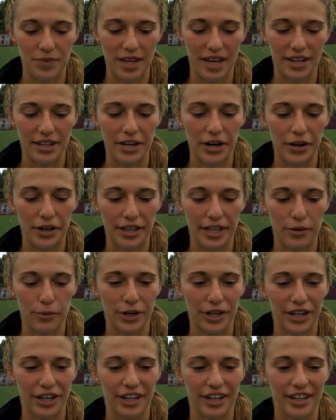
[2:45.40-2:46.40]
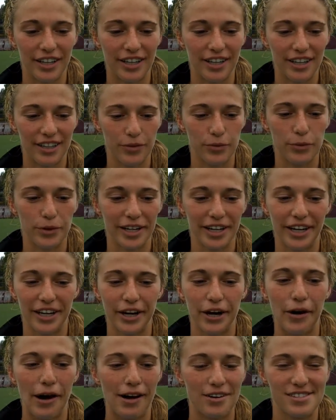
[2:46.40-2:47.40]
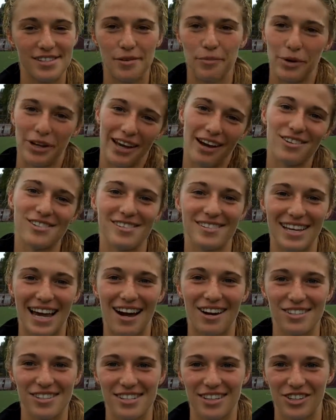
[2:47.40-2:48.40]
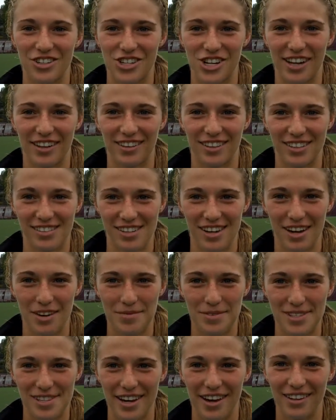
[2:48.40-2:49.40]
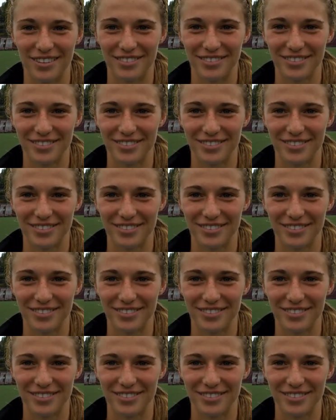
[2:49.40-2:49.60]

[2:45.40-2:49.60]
knowing that we're gonna go out to somebody else's house and shake things up. So.